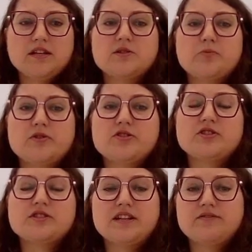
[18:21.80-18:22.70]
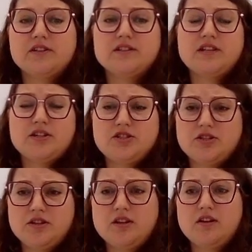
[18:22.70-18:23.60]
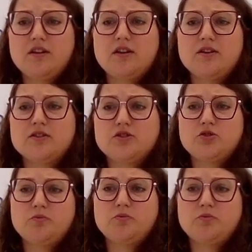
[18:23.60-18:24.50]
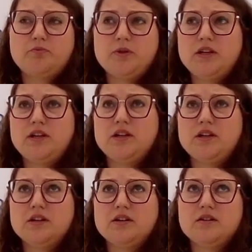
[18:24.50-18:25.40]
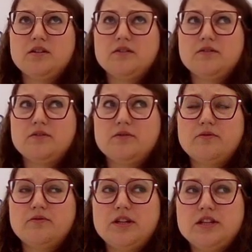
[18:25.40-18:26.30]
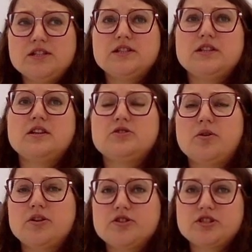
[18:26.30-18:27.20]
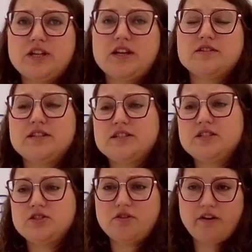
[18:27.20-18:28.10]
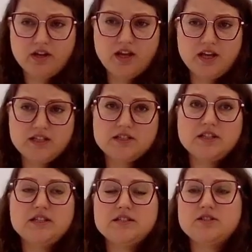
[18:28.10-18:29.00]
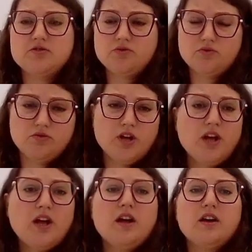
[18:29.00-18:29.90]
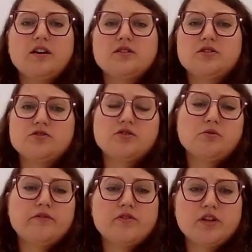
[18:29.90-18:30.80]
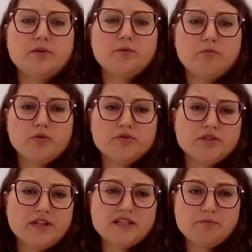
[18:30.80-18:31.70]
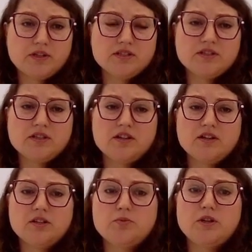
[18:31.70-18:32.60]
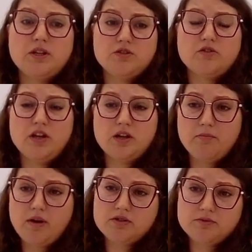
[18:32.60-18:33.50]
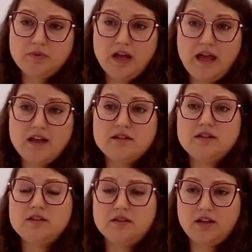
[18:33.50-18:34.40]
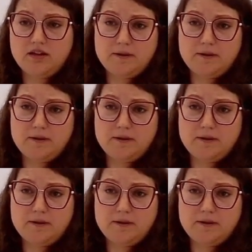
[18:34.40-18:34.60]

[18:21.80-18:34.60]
ticket purchase and validation to be easy to understand, easy to navigate, easy to do. It's also a very important aspect that we need to think about. And